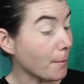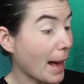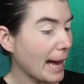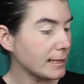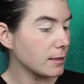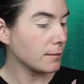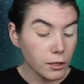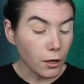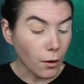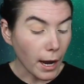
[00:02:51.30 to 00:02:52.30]
Matte.
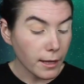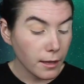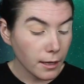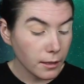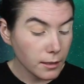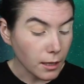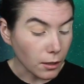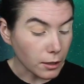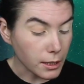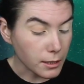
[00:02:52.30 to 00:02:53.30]
So I think this
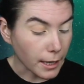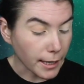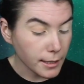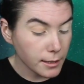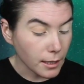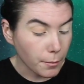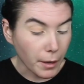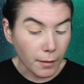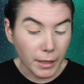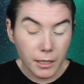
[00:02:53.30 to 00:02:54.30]
color is nice and
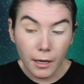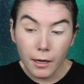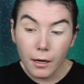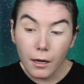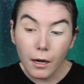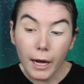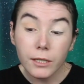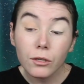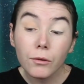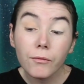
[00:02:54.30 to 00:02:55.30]
pigmented. I
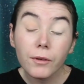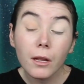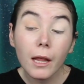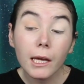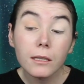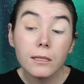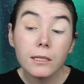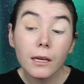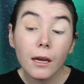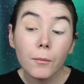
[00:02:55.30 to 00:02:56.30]
do feel like it's
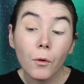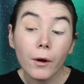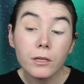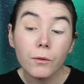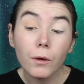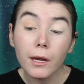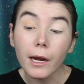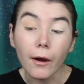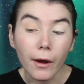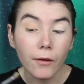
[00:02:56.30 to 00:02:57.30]
sticking more to one
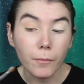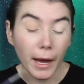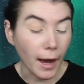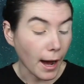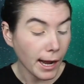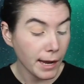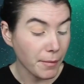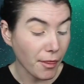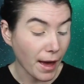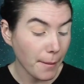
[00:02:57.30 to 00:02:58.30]
area of my eye,
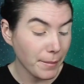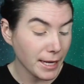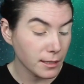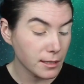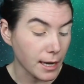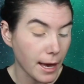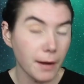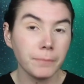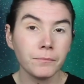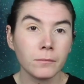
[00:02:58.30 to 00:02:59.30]
but that being
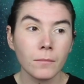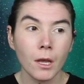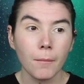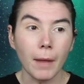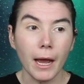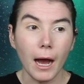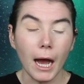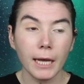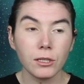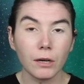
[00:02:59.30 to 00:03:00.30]
said, my
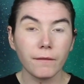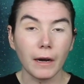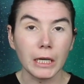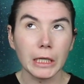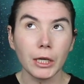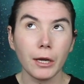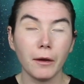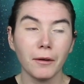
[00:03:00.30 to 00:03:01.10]
eyes are very